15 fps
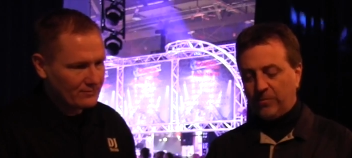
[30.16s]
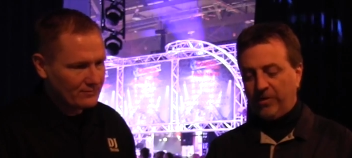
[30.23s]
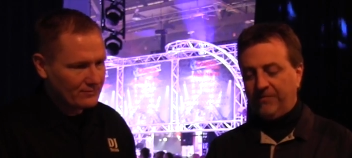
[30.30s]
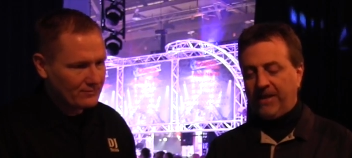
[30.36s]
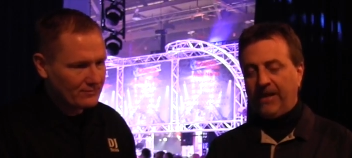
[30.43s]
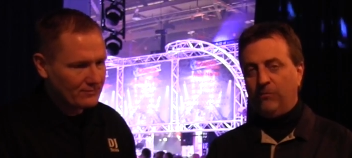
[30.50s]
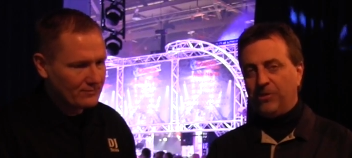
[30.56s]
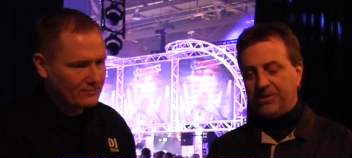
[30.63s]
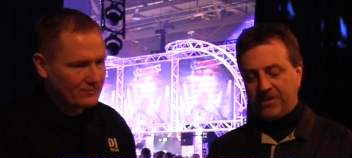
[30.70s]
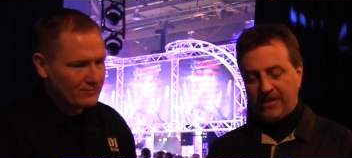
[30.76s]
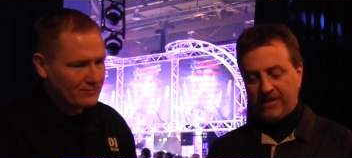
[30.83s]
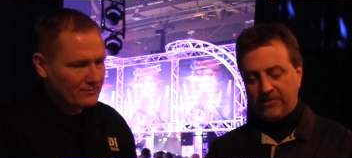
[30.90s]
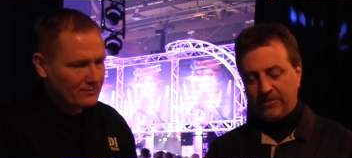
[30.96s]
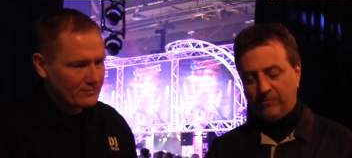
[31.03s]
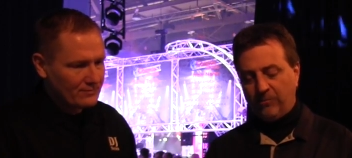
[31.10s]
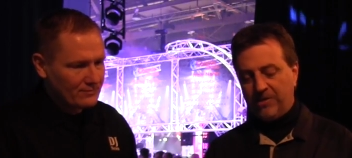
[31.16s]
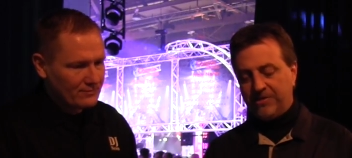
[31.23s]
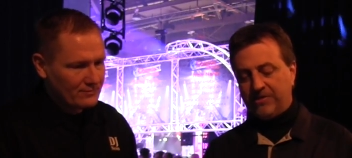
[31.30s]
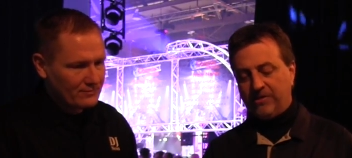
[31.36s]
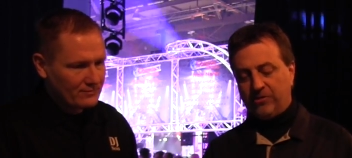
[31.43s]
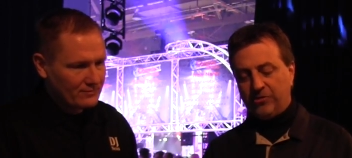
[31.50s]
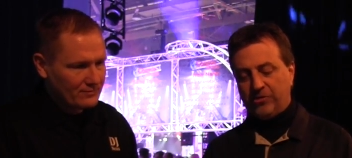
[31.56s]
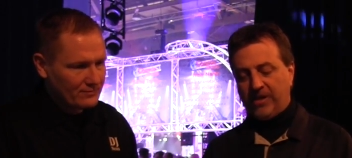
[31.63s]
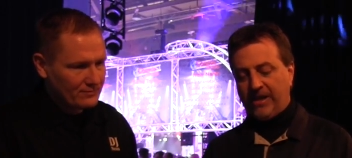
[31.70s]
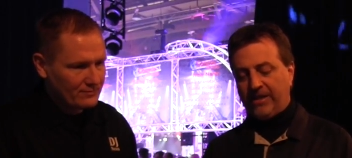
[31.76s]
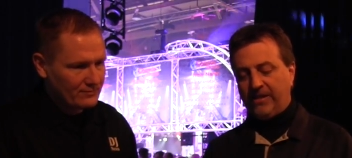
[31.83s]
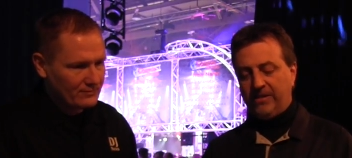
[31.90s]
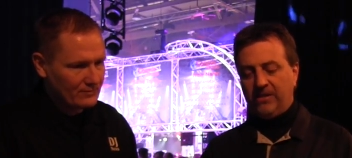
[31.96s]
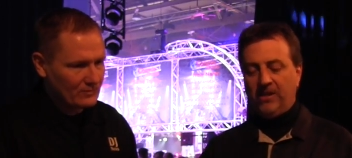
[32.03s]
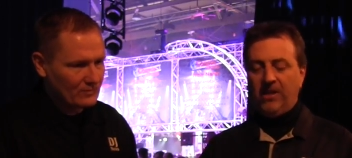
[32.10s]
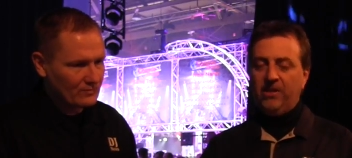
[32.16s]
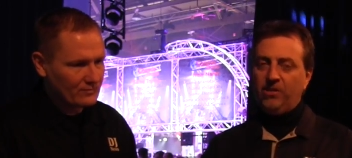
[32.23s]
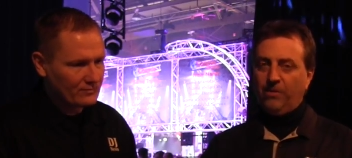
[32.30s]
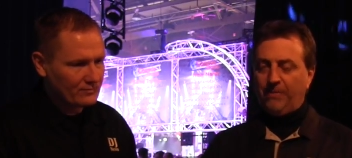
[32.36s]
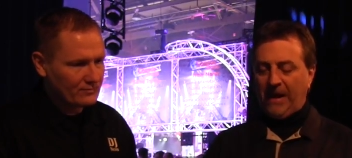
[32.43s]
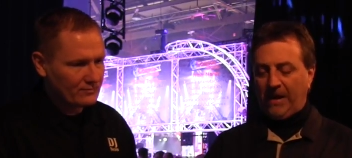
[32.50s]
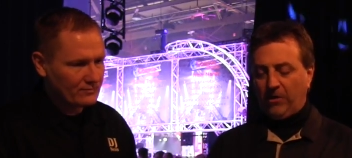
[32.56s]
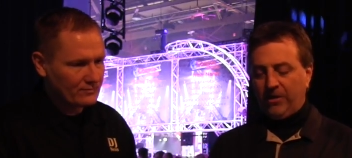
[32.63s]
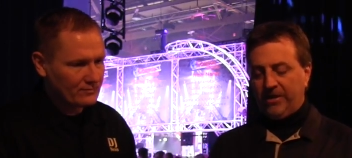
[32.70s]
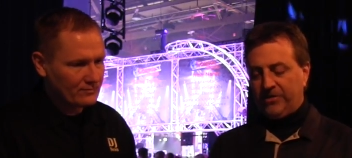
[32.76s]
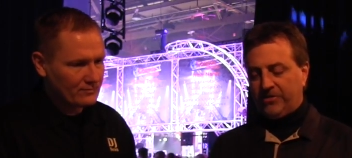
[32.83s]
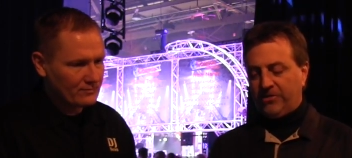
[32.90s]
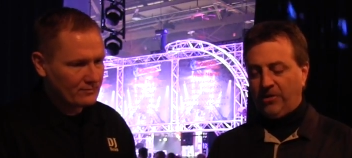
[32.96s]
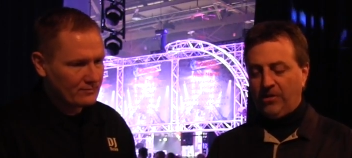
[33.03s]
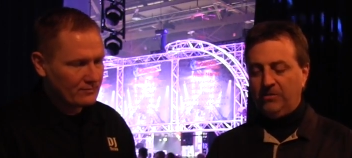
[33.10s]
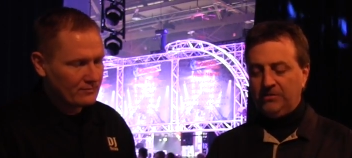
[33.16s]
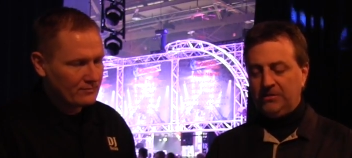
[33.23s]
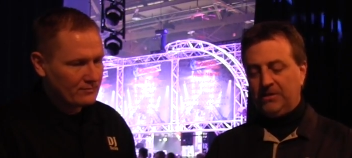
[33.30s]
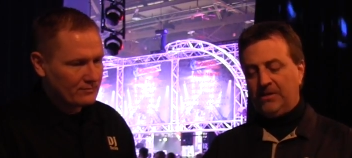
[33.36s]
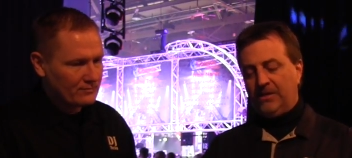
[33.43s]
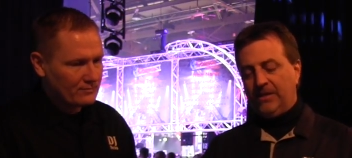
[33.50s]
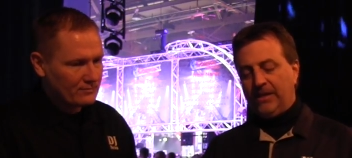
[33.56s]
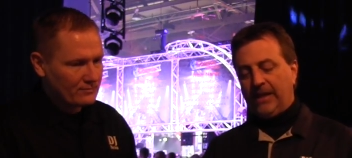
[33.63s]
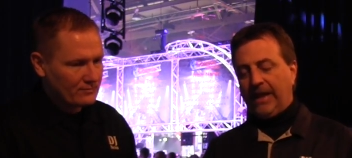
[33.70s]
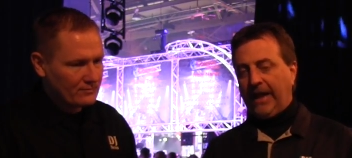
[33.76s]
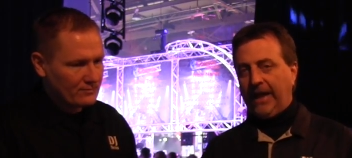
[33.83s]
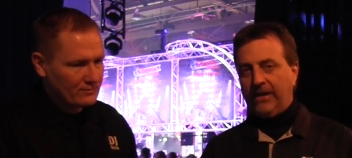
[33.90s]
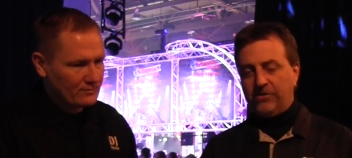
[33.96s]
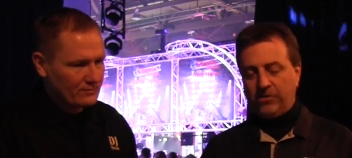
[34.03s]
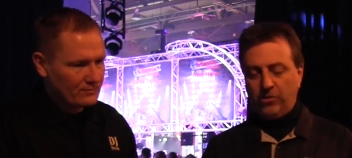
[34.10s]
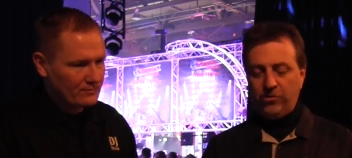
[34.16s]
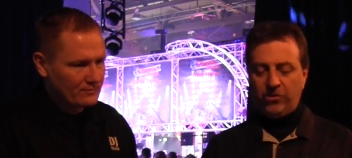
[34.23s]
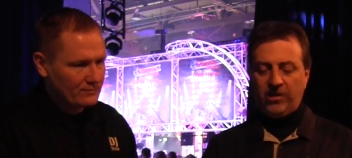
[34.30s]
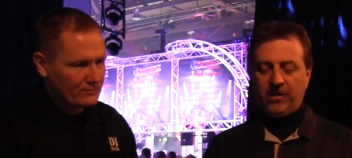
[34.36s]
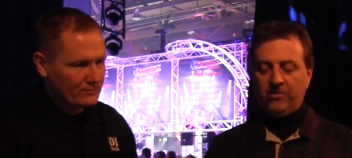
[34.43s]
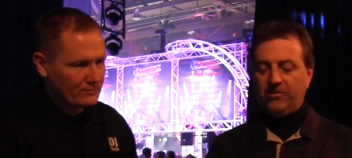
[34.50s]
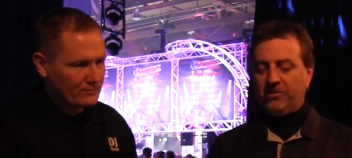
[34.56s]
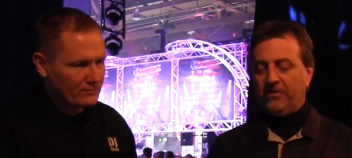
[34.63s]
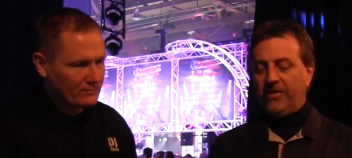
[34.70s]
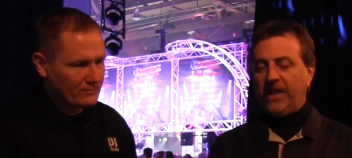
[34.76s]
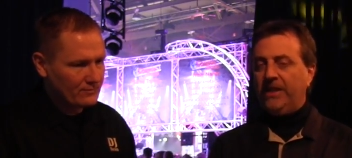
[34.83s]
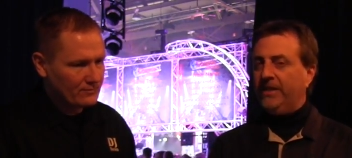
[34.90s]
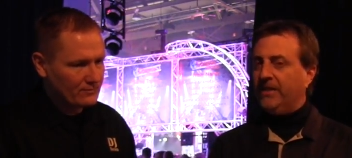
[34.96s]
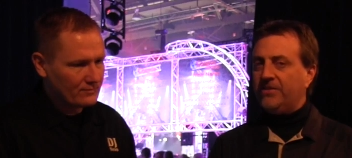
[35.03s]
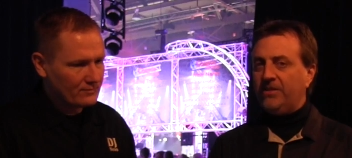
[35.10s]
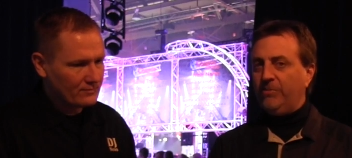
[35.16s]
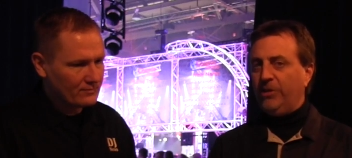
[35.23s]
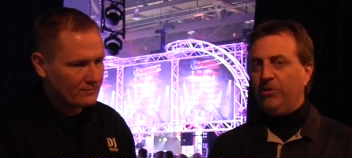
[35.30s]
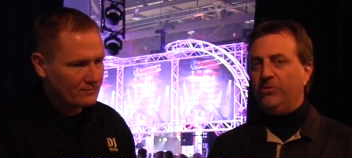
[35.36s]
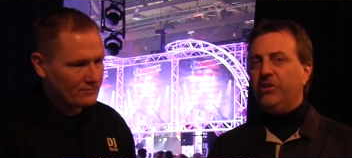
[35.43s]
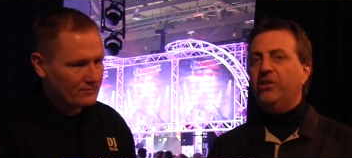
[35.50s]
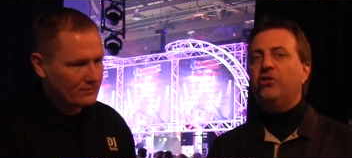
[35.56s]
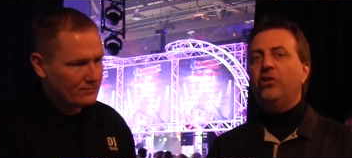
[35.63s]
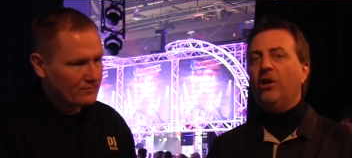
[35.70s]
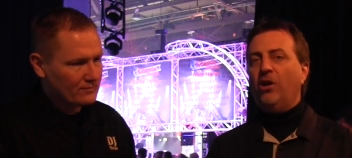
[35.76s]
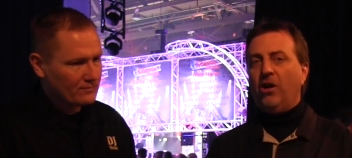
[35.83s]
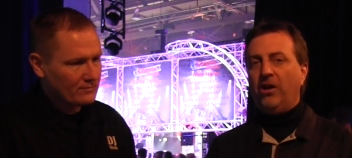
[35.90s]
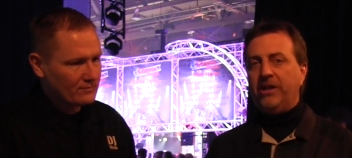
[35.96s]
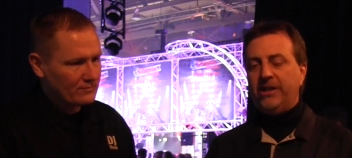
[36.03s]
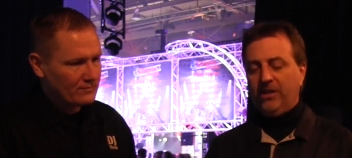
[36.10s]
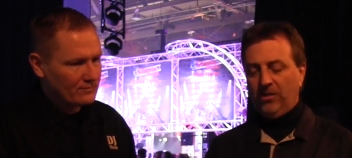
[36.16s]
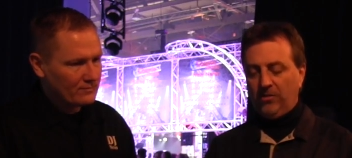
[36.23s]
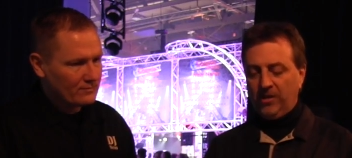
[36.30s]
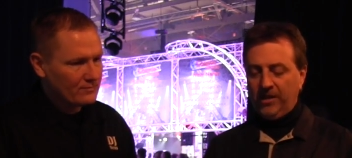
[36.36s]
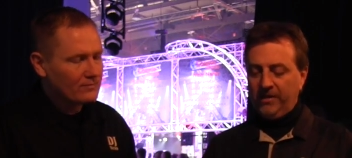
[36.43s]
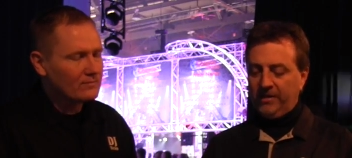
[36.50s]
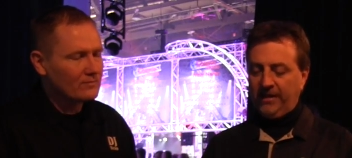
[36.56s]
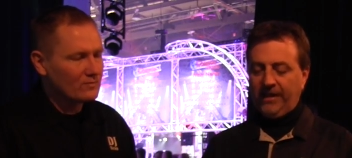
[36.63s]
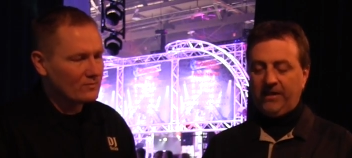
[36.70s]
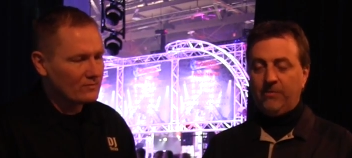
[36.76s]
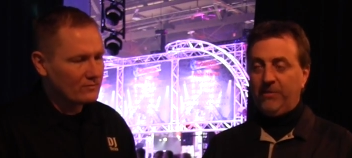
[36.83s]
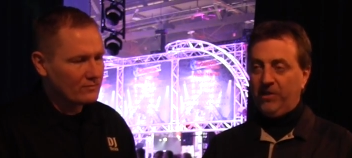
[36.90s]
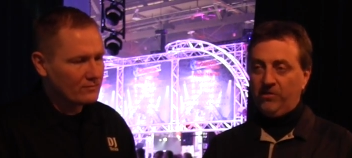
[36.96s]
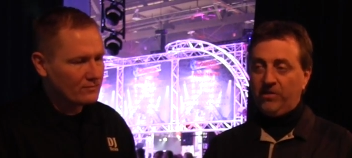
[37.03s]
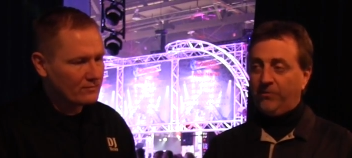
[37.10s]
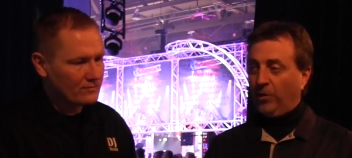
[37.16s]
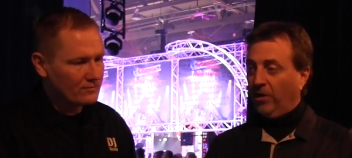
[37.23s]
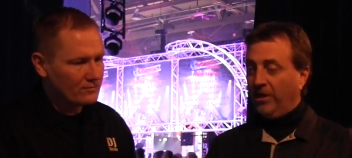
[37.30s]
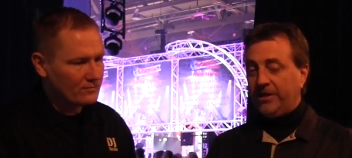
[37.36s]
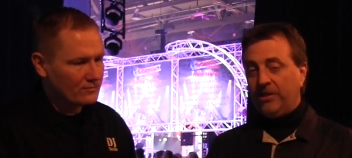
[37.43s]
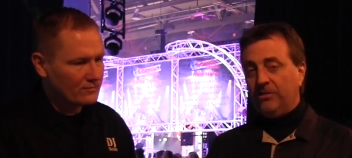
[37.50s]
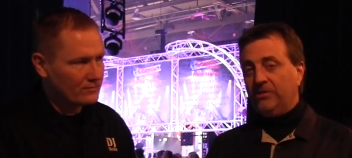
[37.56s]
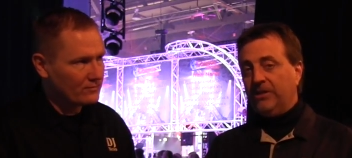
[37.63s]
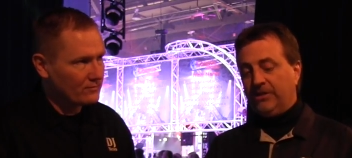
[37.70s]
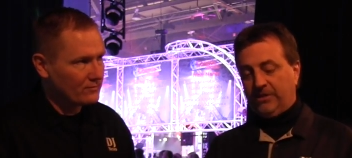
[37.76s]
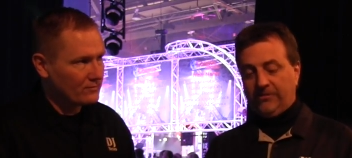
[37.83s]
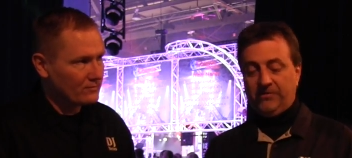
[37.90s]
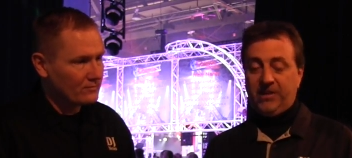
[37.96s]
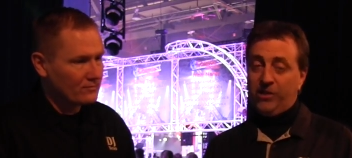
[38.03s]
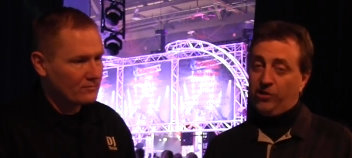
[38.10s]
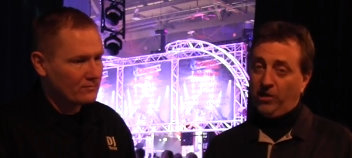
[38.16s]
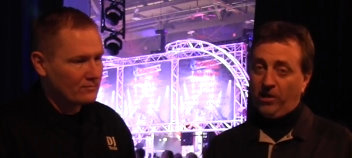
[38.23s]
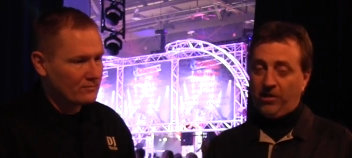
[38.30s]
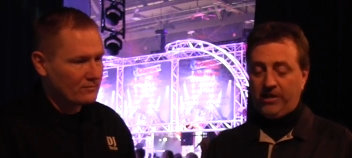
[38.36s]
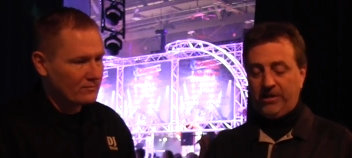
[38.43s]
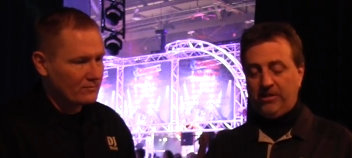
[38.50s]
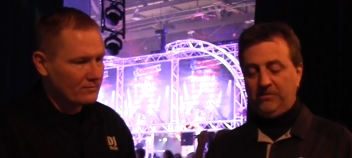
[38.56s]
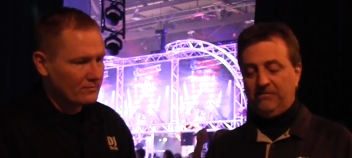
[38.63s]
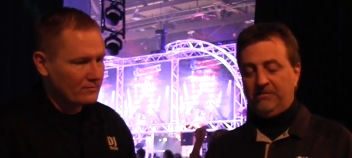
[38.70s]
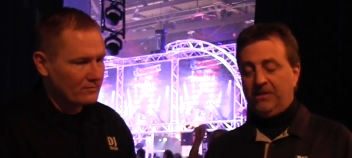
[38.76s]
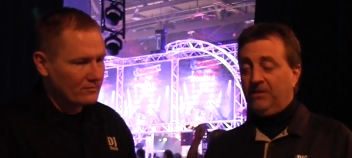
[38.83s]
Speaker 1: is we've cabled together in one single jacket your power distro and two channels of AES EBU digital audio. Now that can be used for audio, digital audio,